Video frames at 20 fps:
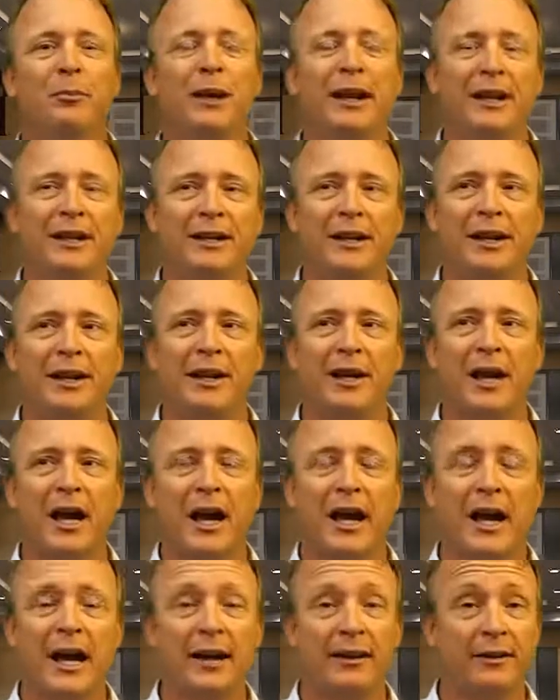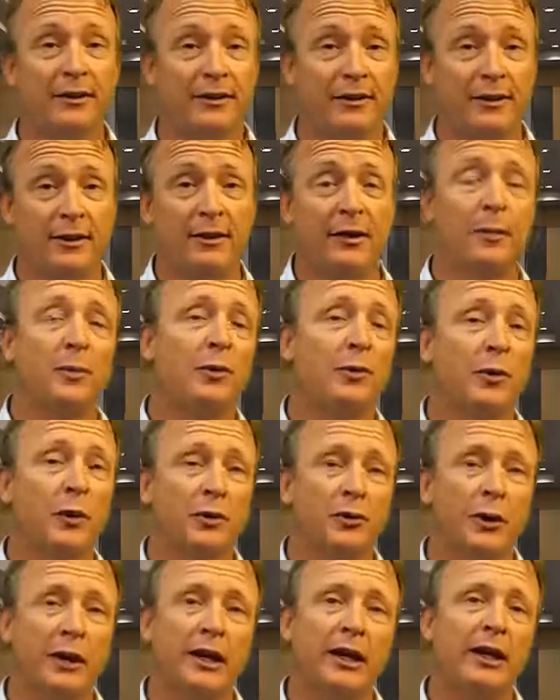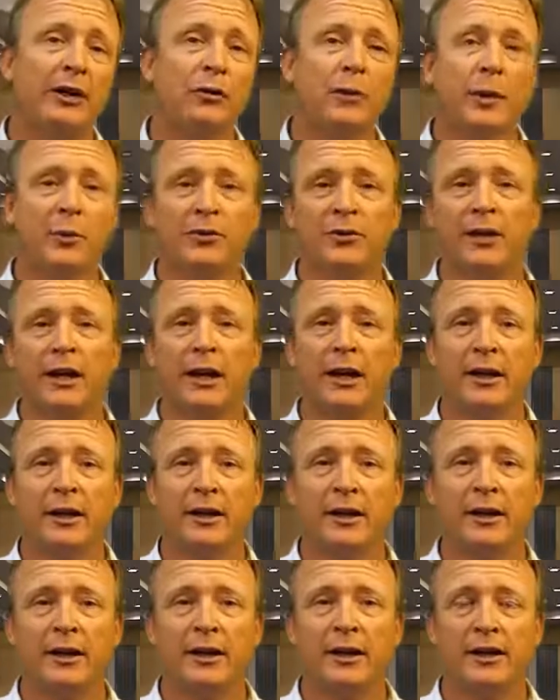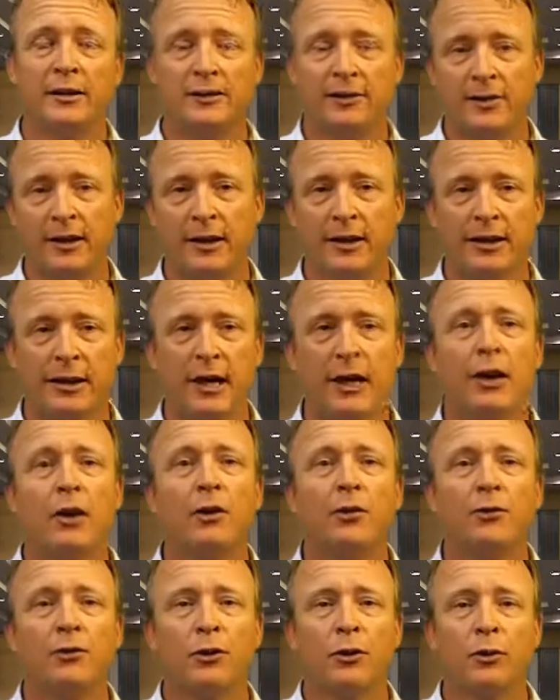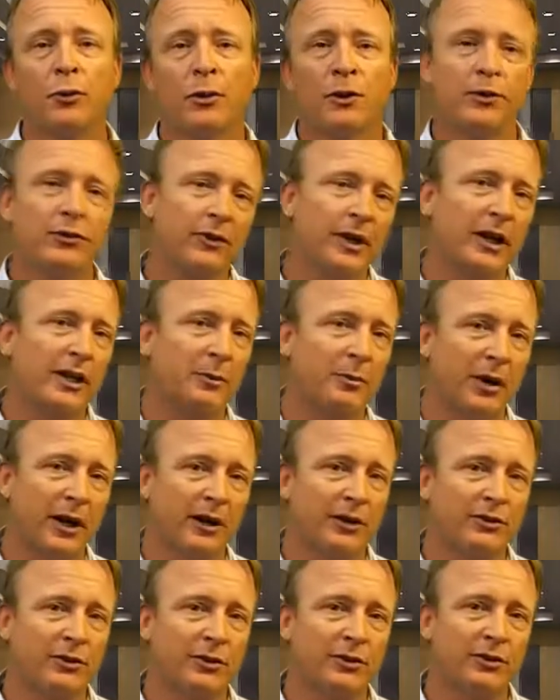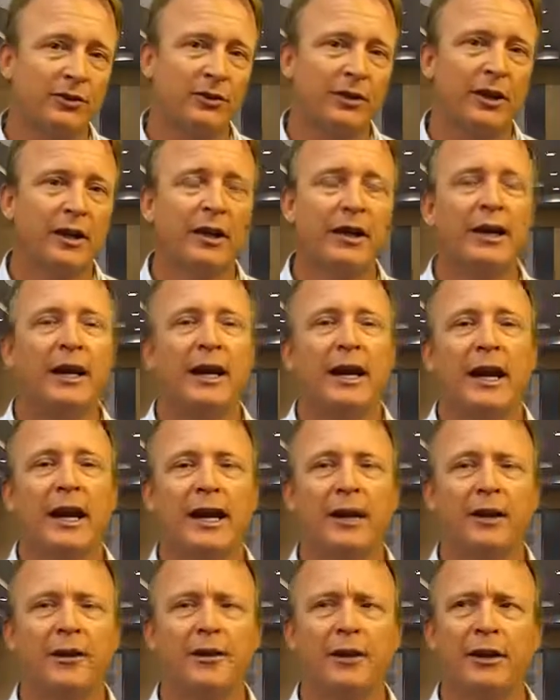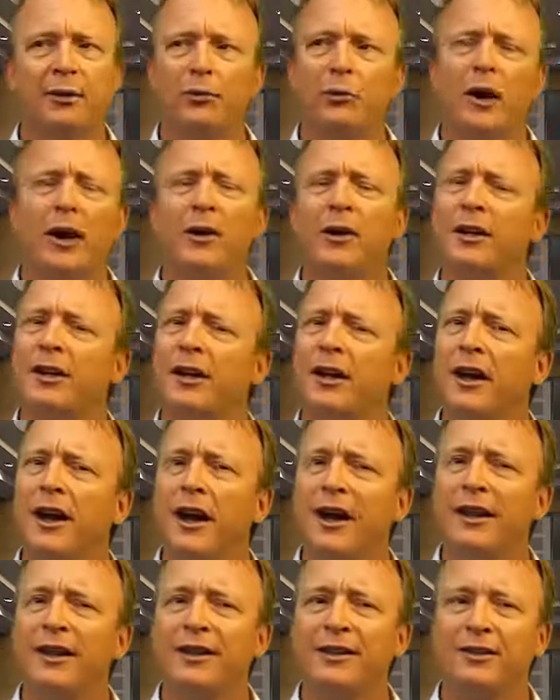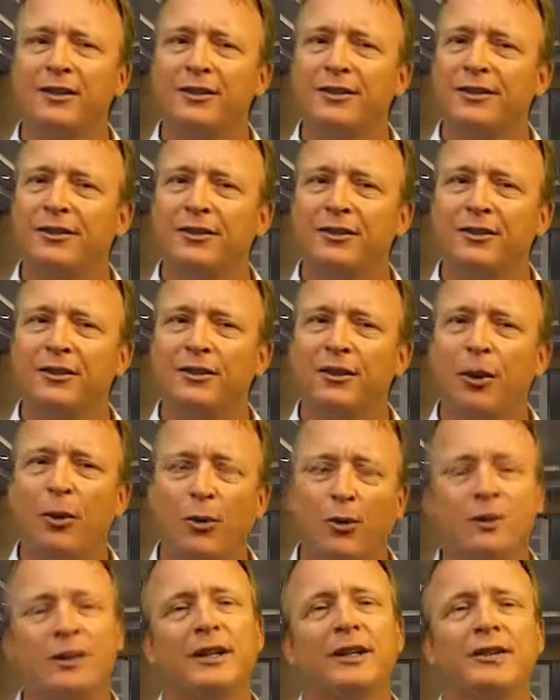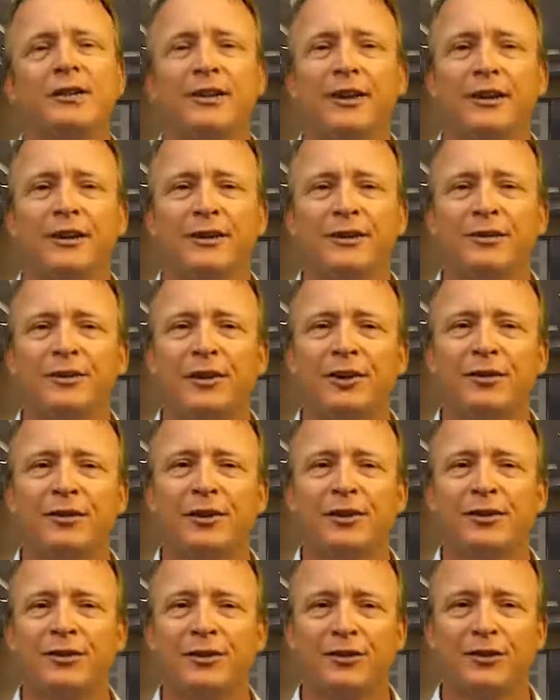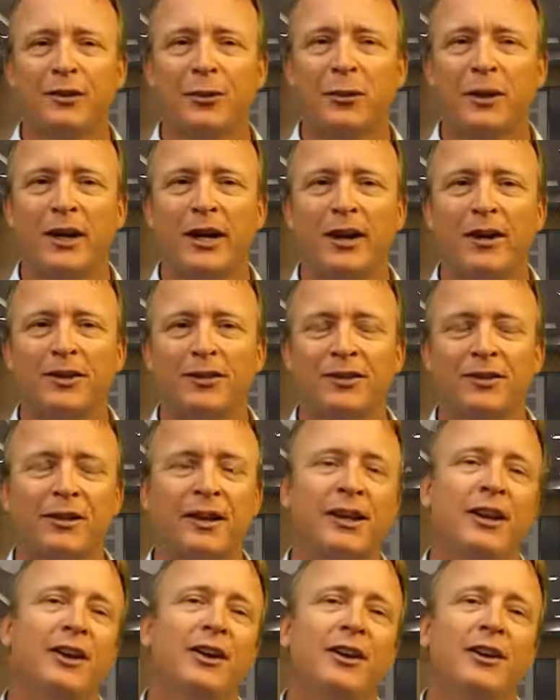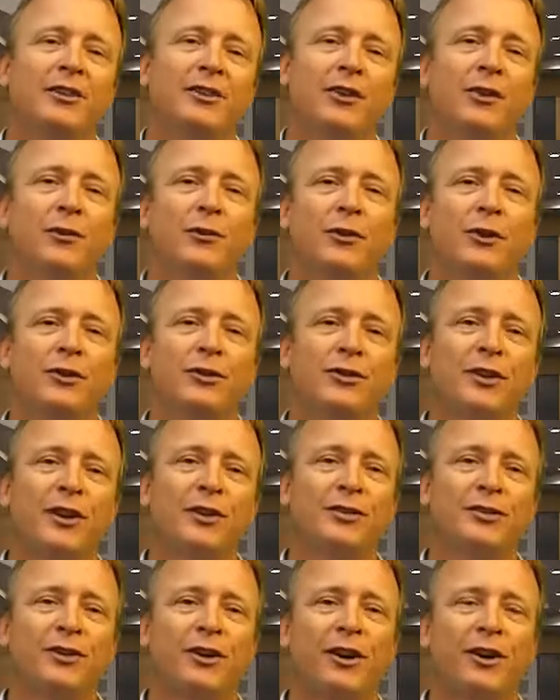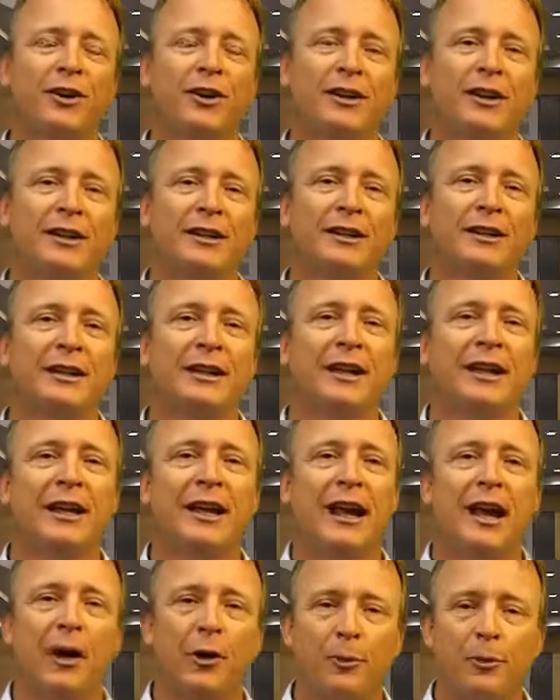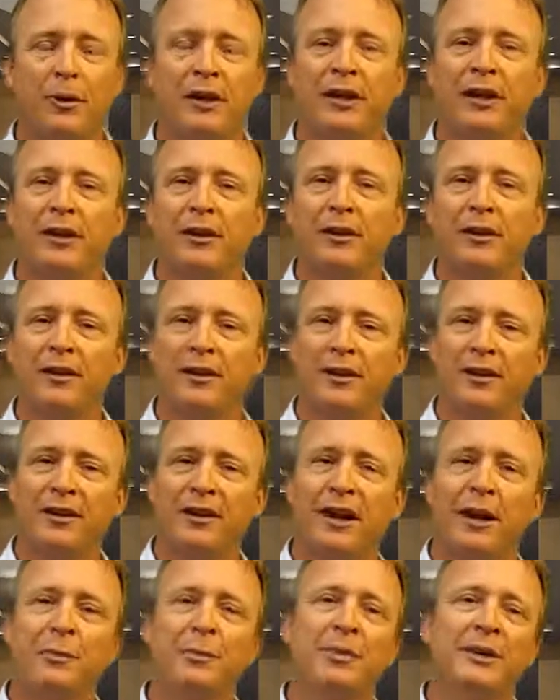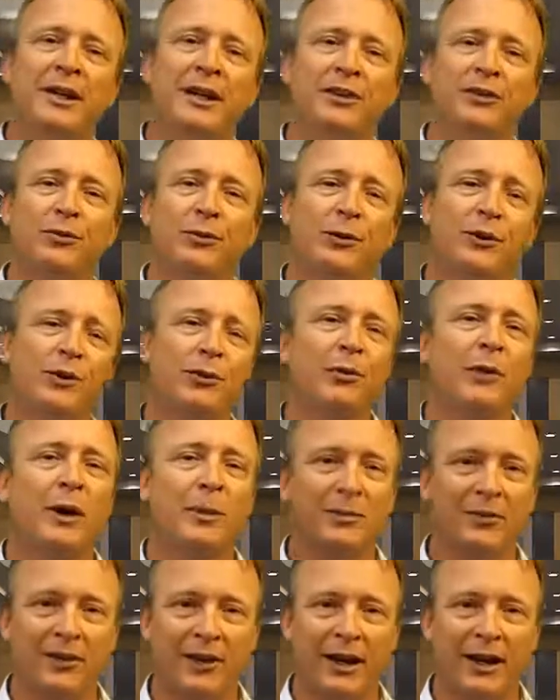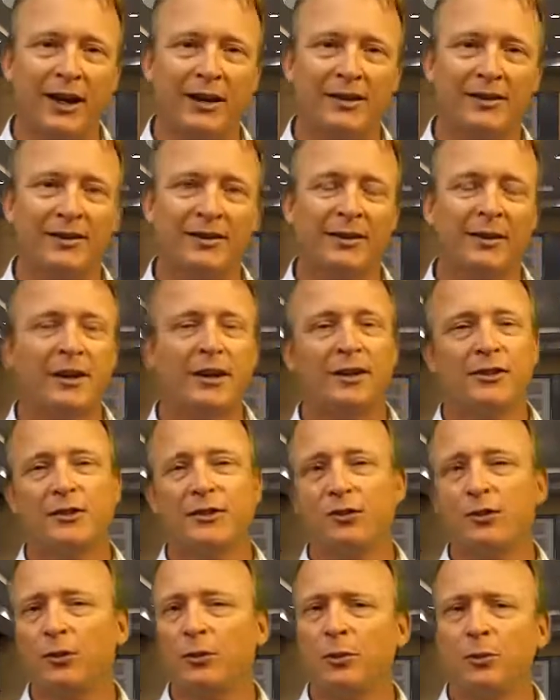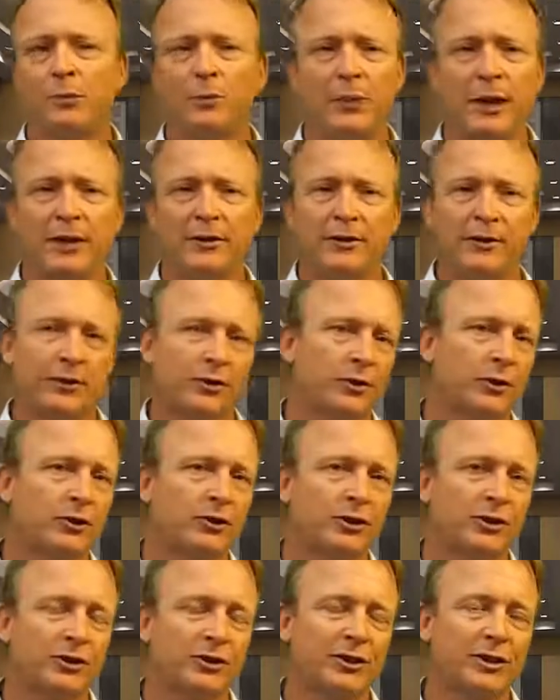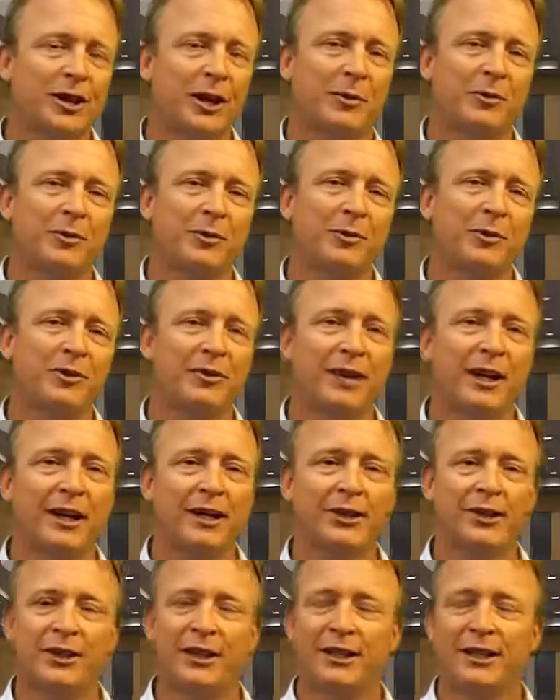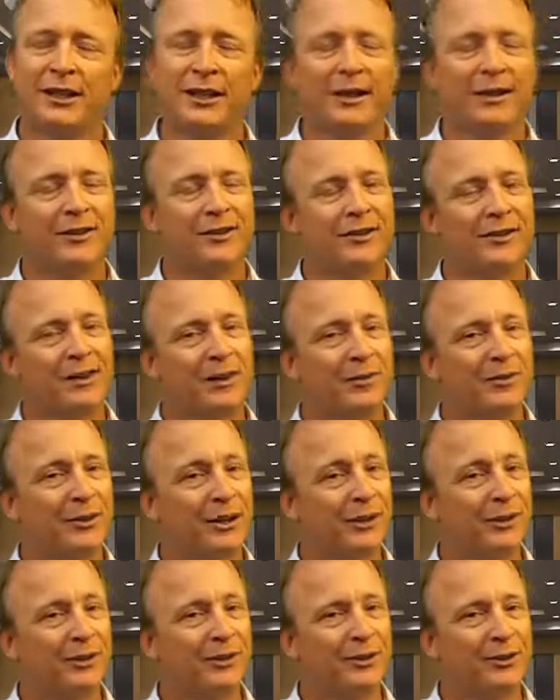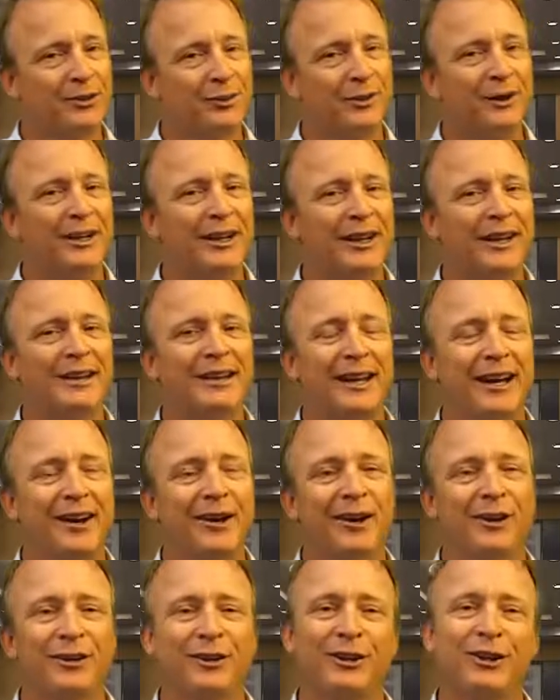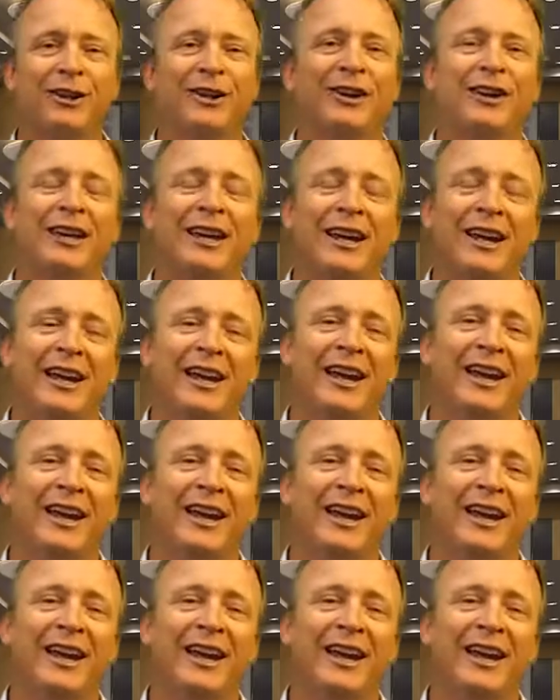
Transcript: but I had the number one ranking website in San Diego for real estate appraisers. And I thought, wow, I, I could totally sell this service to someone else. So first I started helping companies with their websites, just doing basic search engine optimization, and it's, I'm telling you, it's really not that hard to learn.